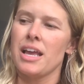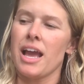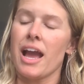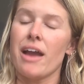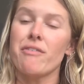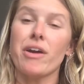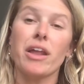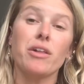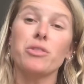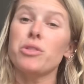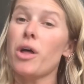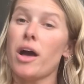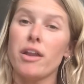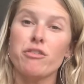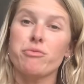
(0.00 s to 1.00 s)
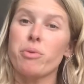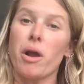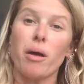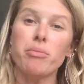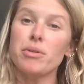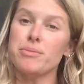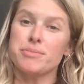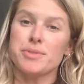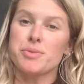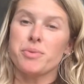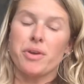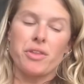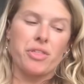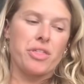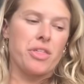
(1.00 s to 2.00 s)
I've had a lot of problems
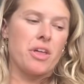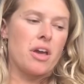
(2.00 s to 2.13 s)
with